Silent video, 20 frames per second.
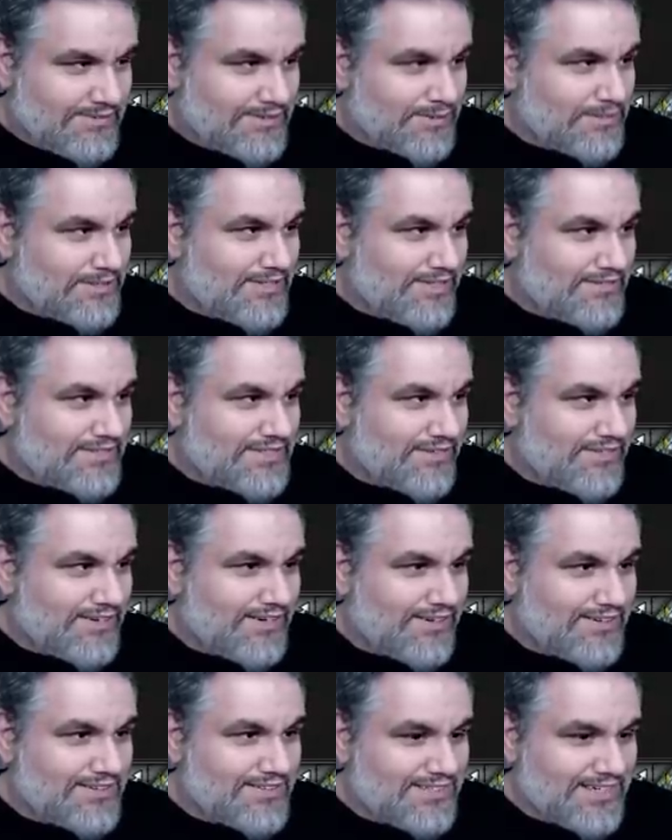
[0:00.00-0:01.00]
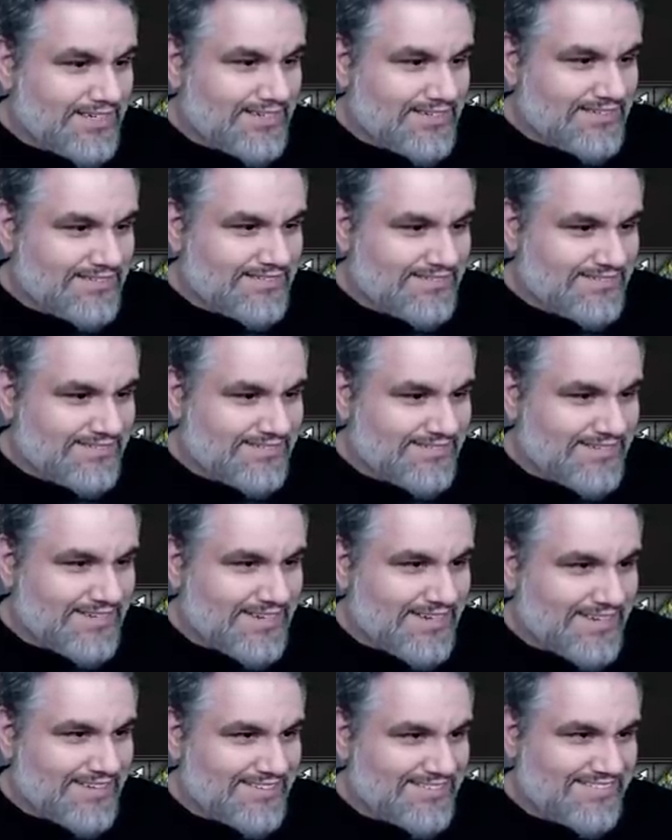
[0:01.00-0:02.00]
So we still have seven cards in hand,
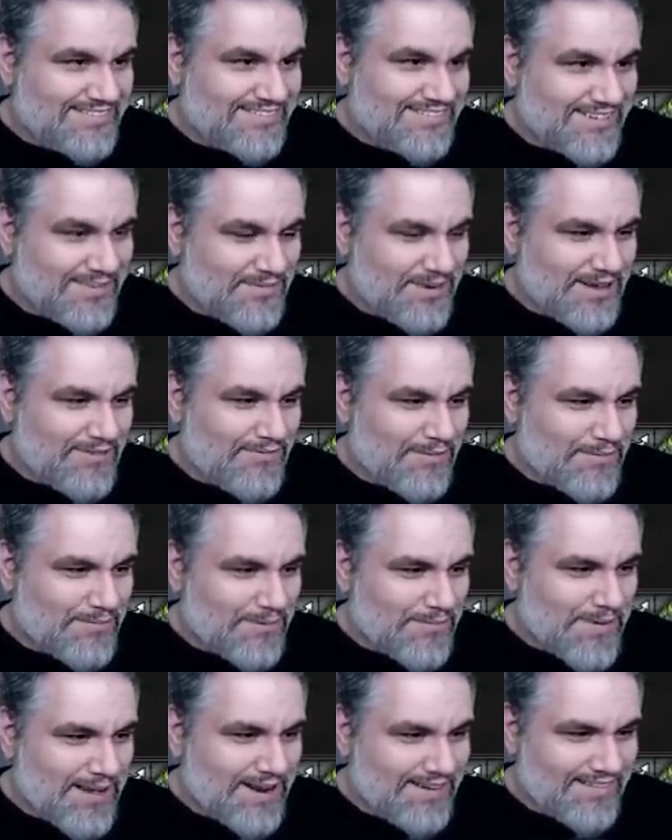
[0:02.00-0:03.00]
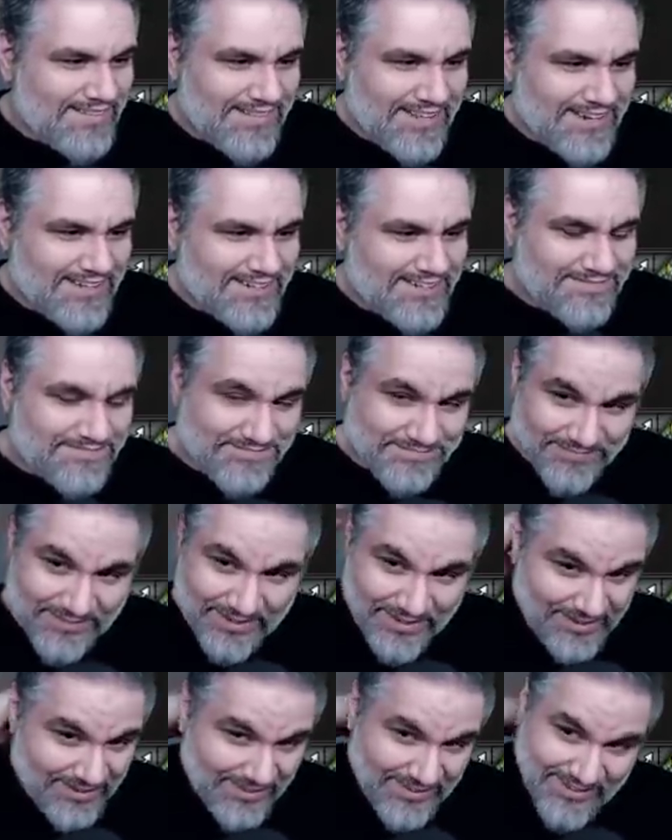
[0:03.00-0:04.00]
and we have one more mana than they do.
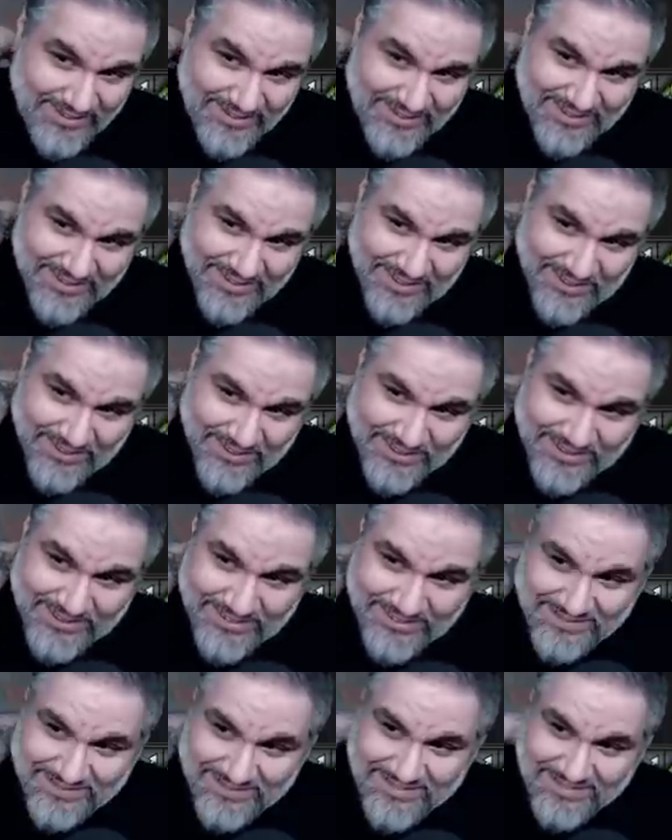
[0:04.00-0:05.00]
Good lord.